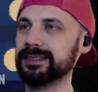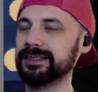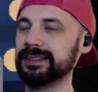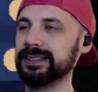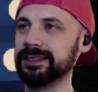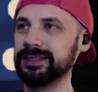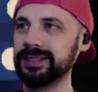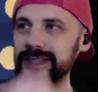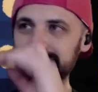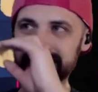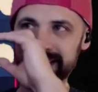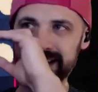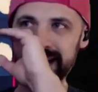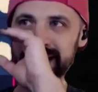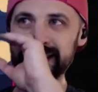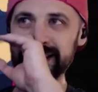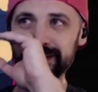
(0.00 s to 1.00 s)
Now, she's
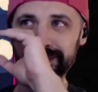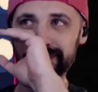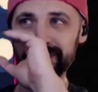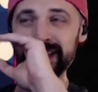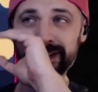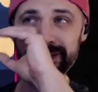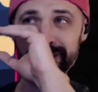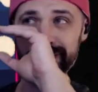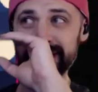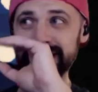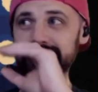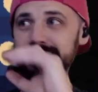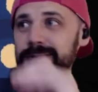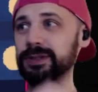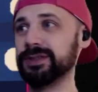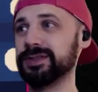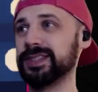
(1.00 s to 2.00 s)
got some
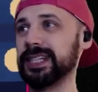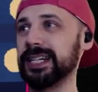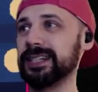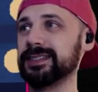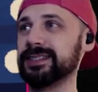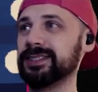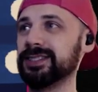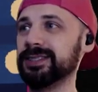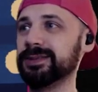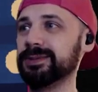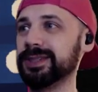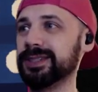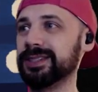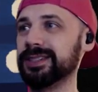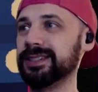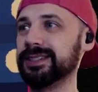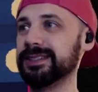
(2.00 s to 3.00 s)
interesting movesets. She
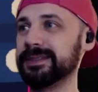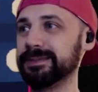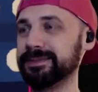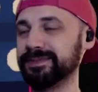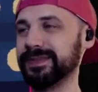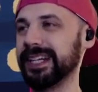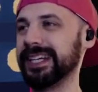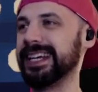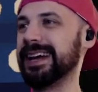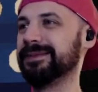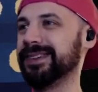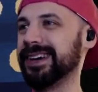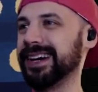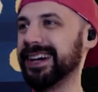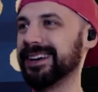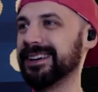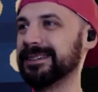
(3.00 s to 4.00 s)
will...
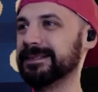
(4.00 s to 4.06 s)
Campfire.